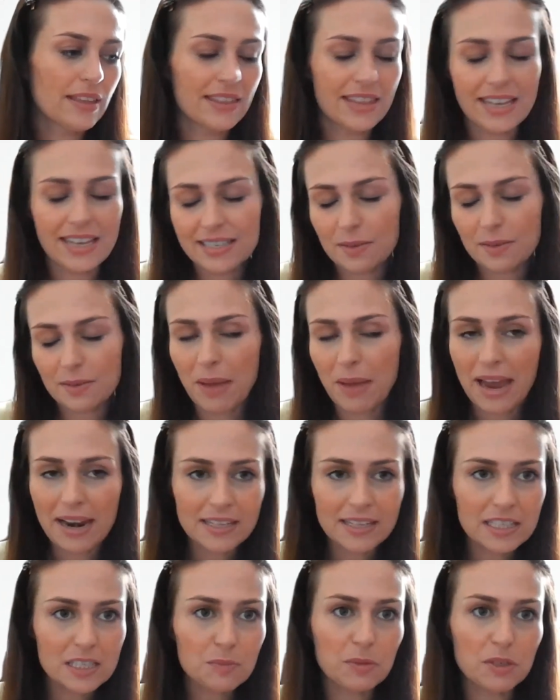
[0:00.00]
there's a
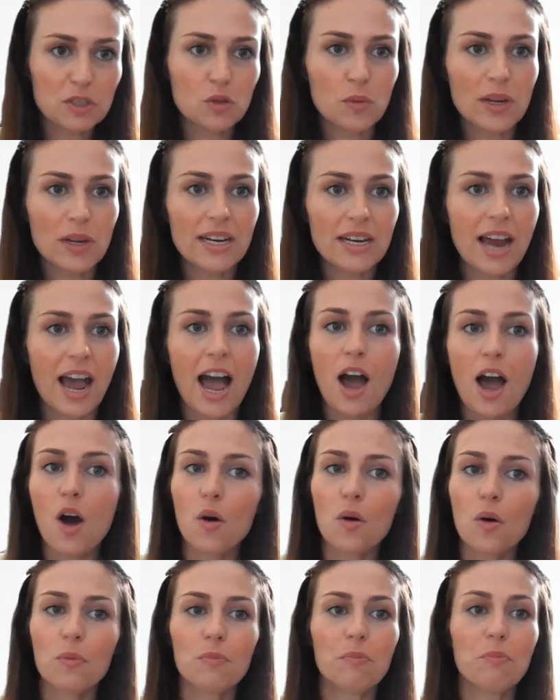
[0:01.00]
balance between
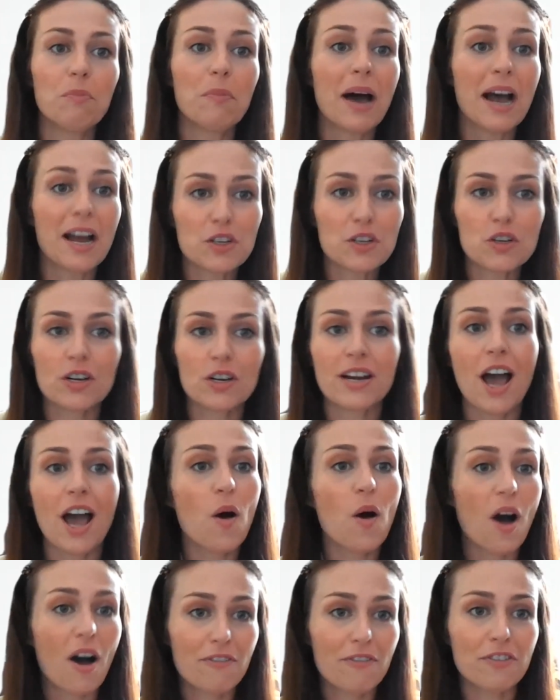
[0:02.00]
how much and how
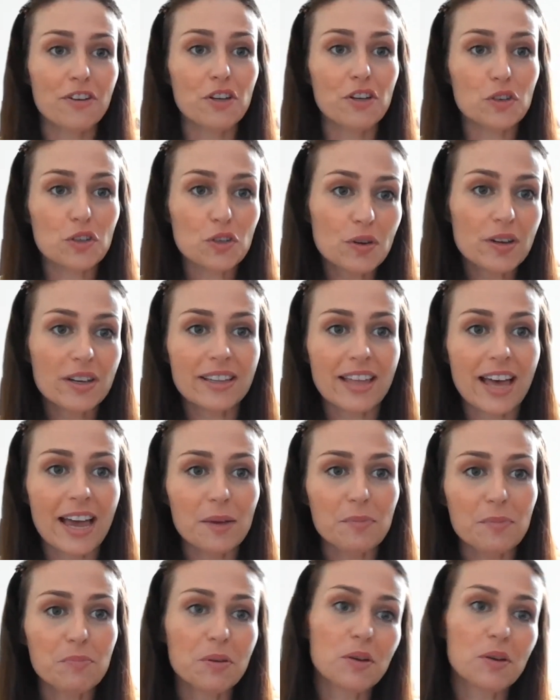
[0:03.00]
often you're doing
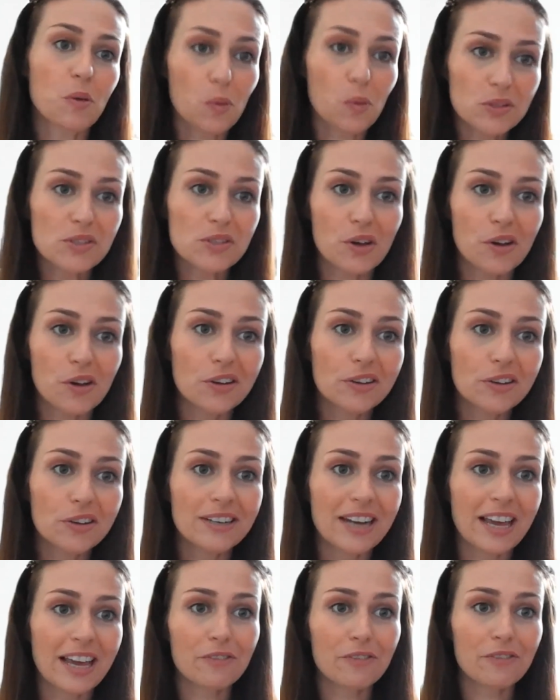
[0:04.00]
that, but also,
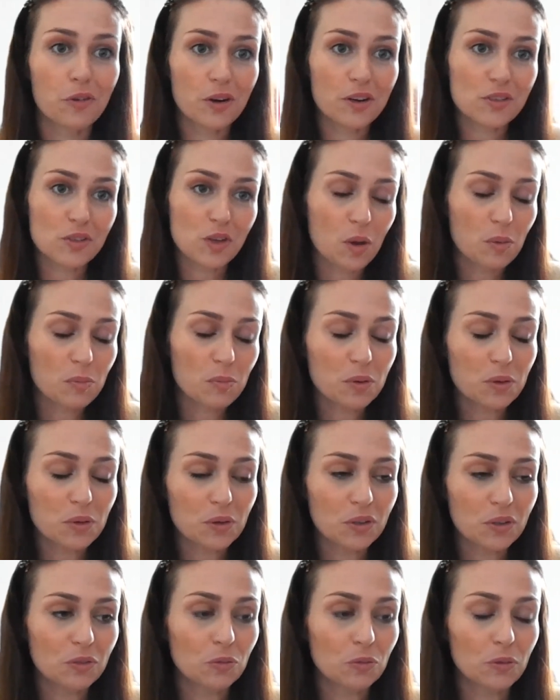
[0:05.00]
like, for
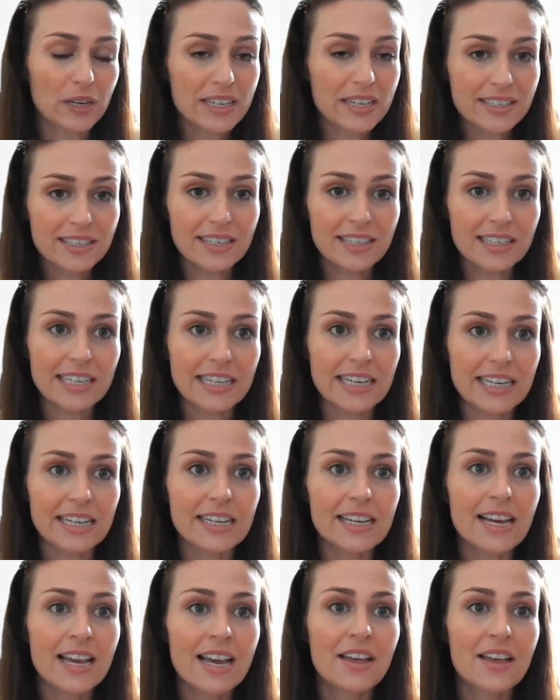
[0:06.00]
example,
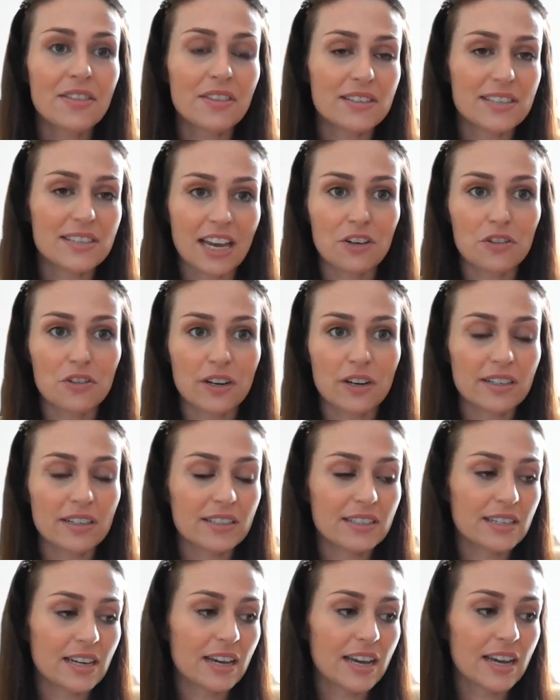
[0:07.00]
recently, the
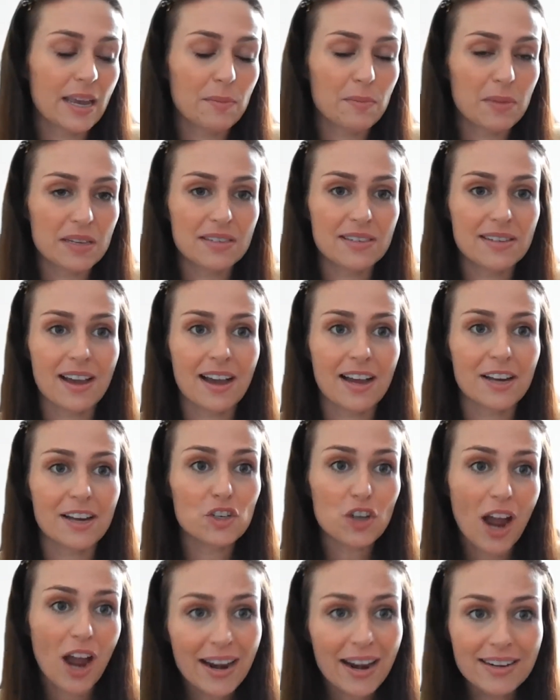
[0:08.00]
Satrix MSCI
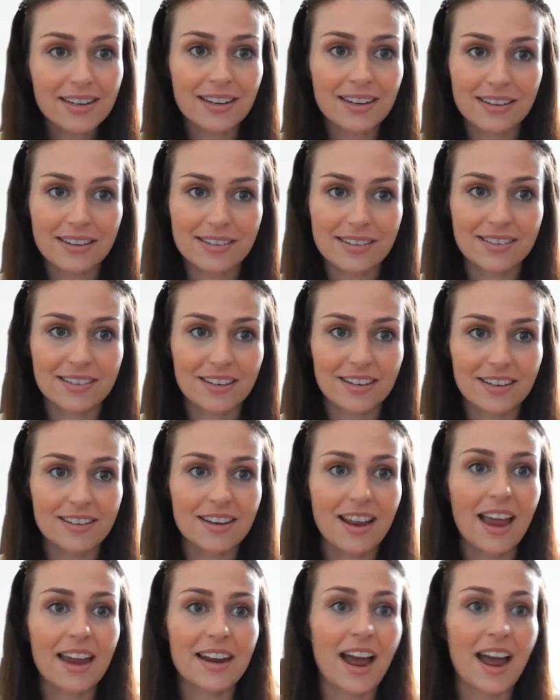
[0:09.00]
China
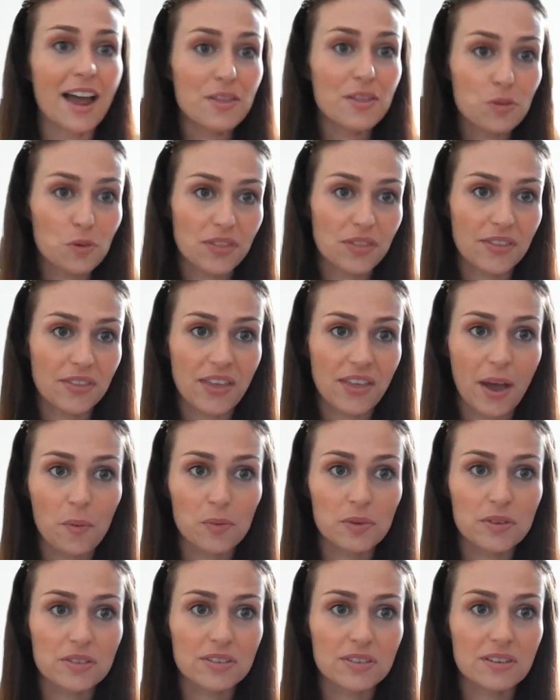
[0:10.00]
listed, and I thought that
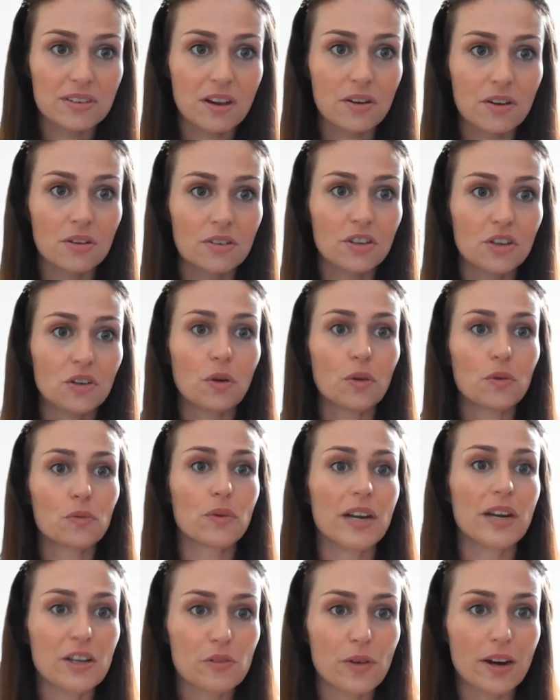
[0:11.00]
was, a
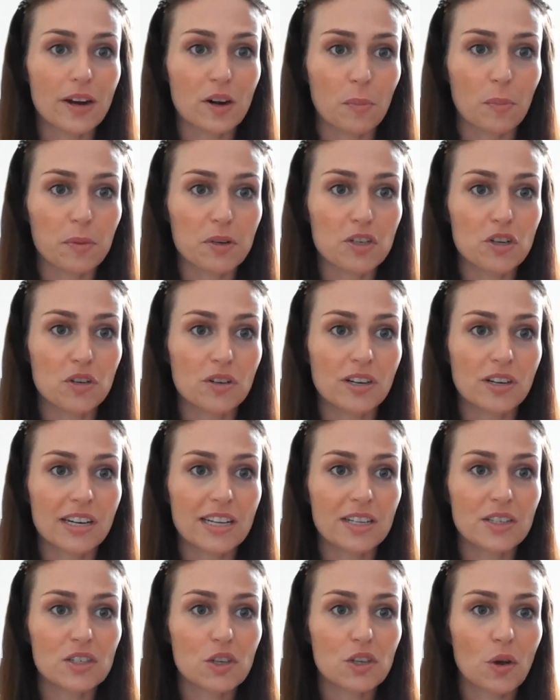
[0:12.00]
really great
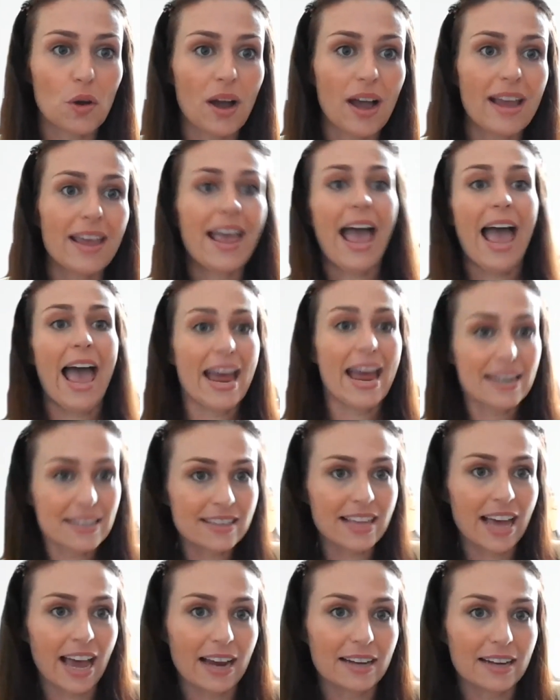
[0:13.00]
opportunity. And so I
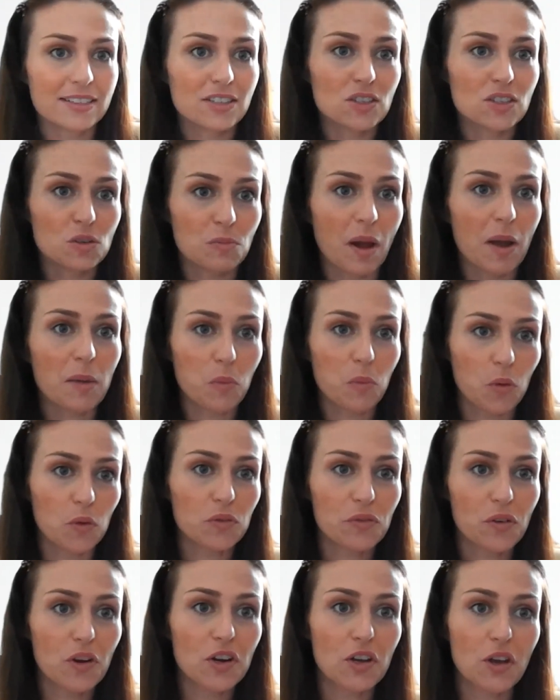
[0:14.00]
added that to my
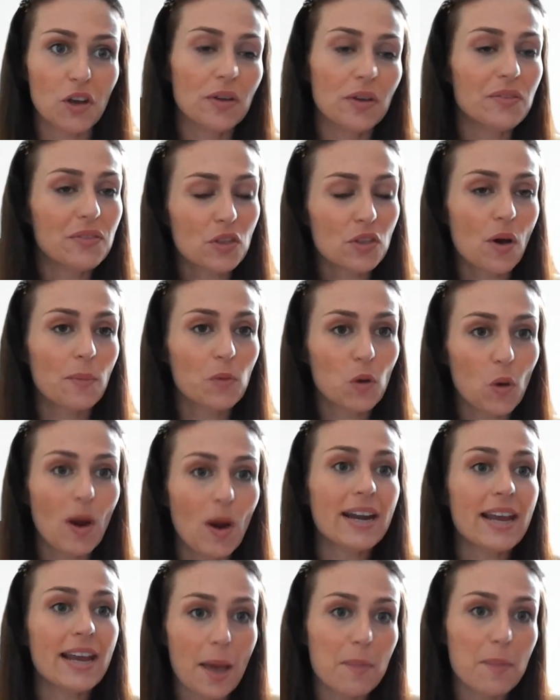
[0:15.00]
portfolio, even though I'm
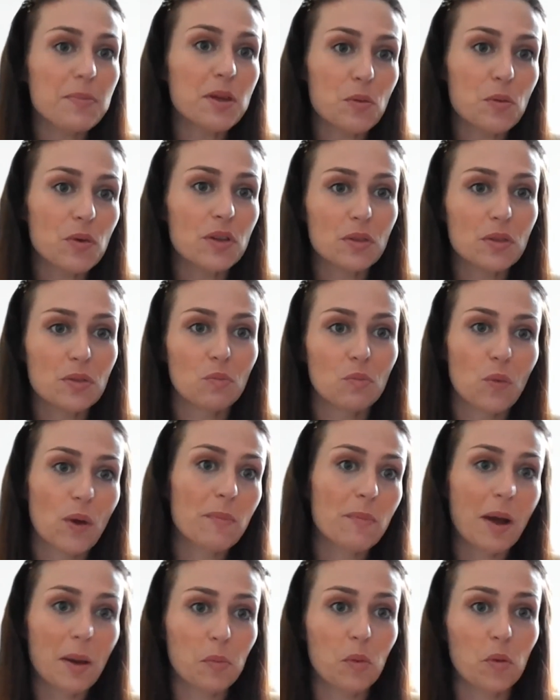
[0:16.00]
quite happy with where
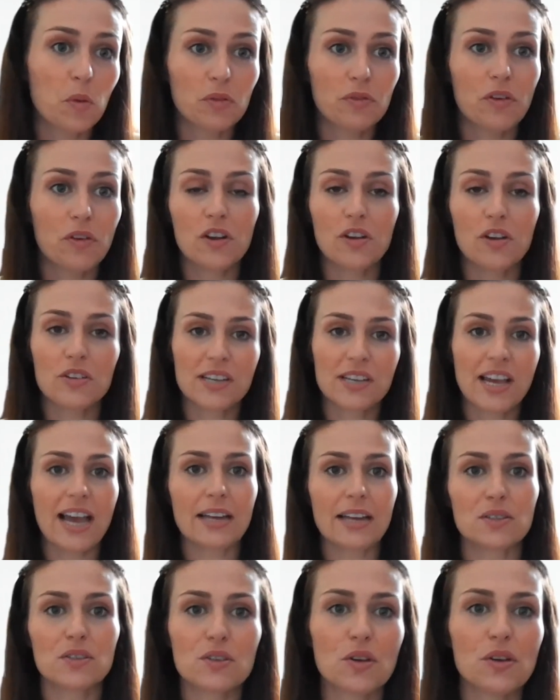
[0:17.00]
my portfolio is
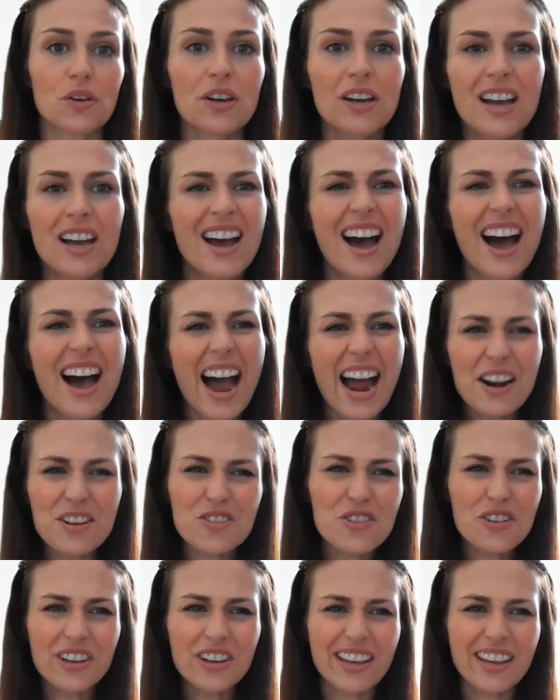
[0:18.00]
at. So I
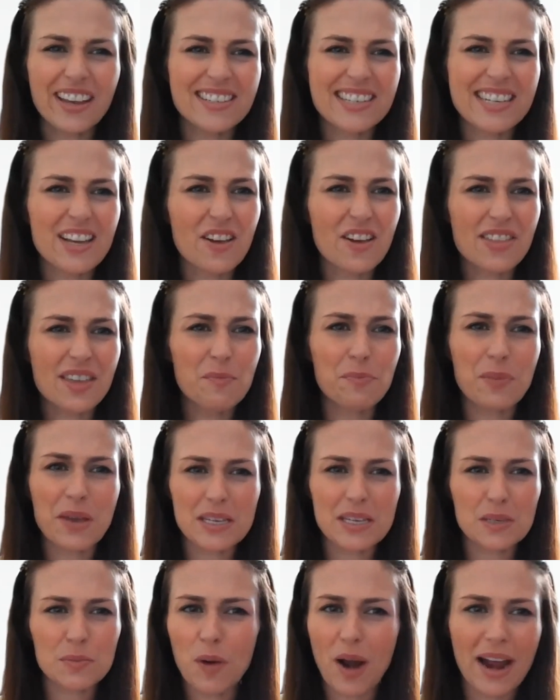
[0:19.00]
don't know, Kingsley, are there
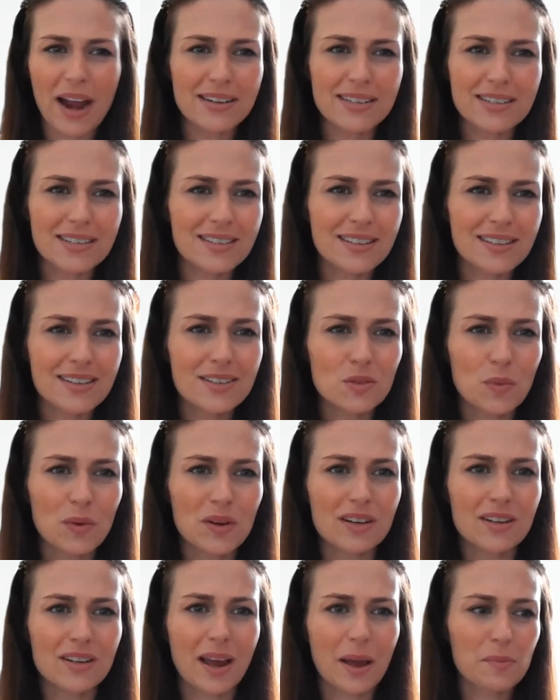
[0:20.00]
best practices
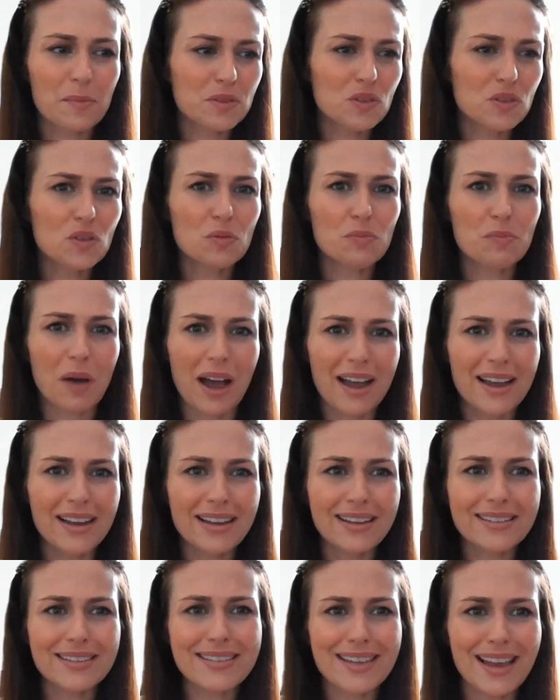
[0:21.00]
when it comes to
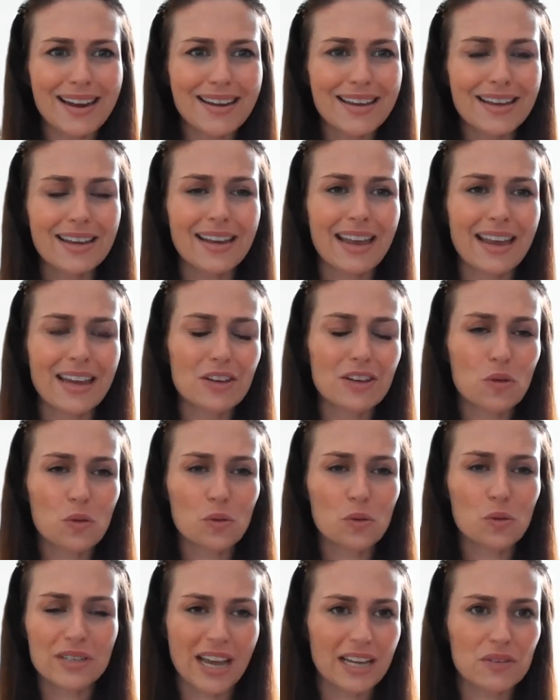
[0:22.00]
buying and selling in
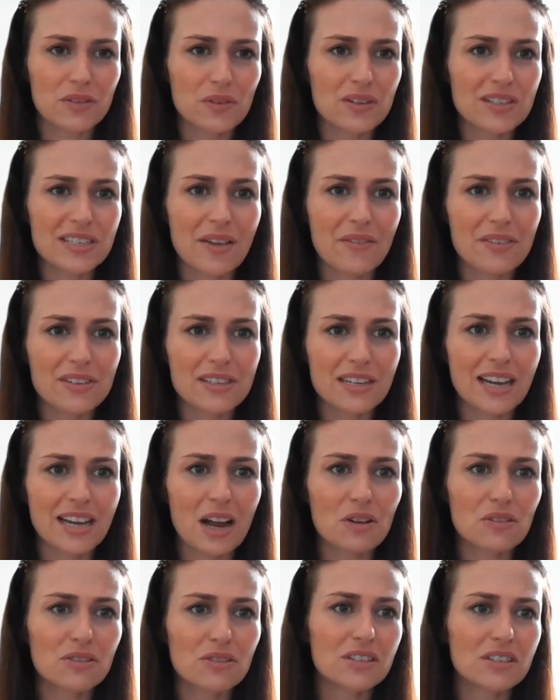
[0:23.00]
your tax-free savings
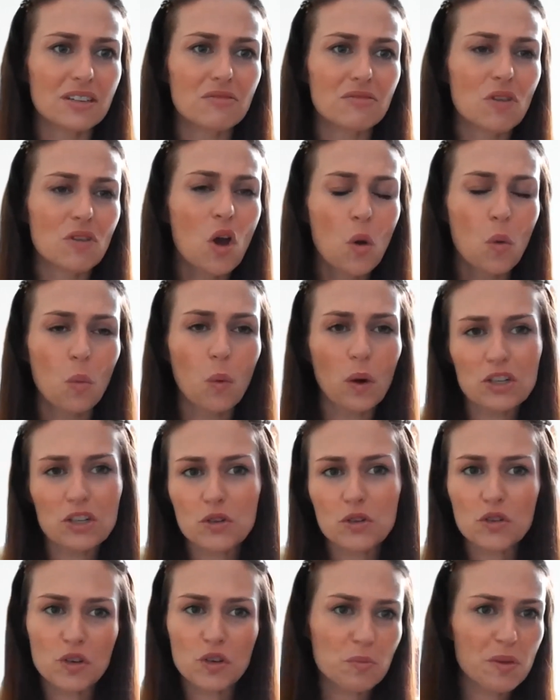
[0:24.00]
account, and what
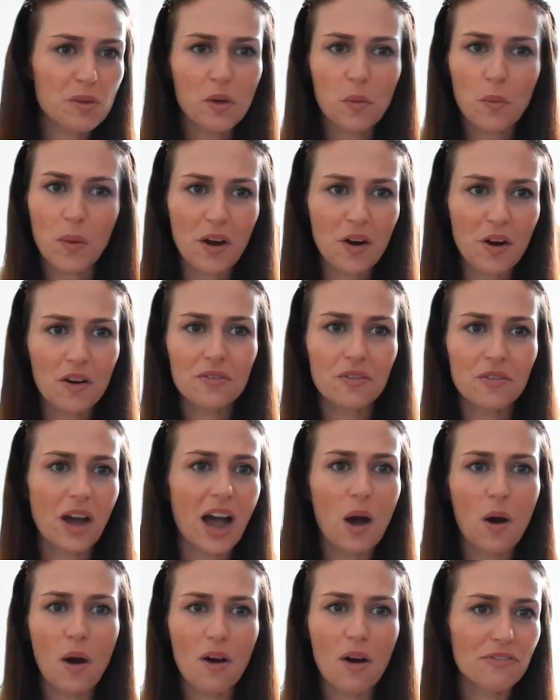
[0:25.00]
you should be aware of,
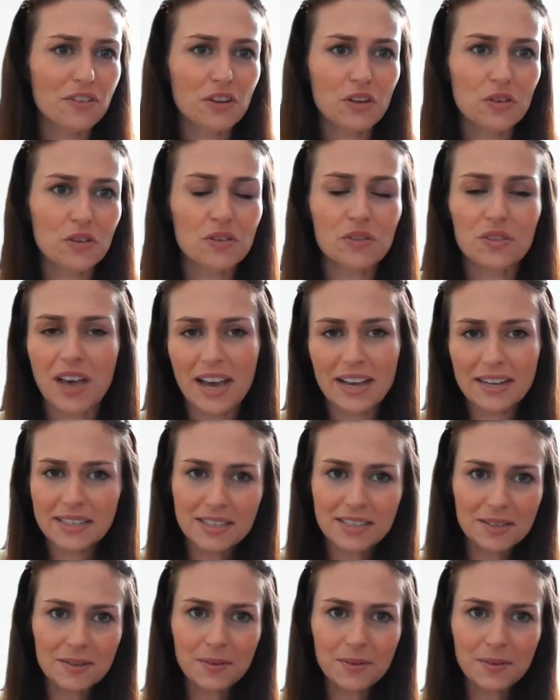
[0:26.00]
how often you do that?